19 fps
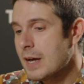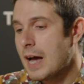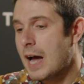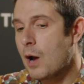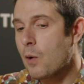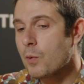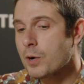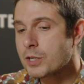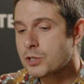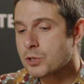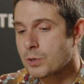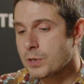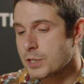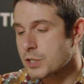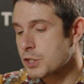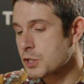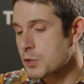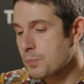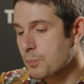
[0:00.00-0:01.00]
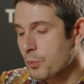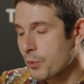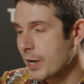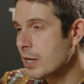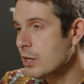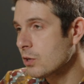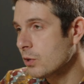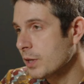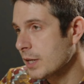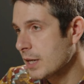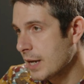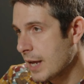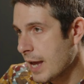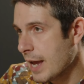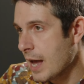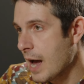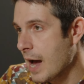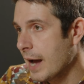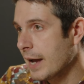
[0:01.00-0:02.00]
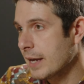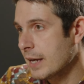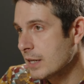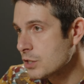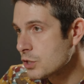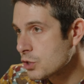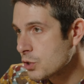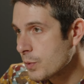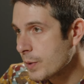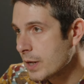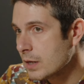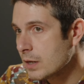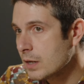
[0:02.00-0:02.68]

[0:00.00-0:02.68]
I want to sort of sprinkle in AI into it.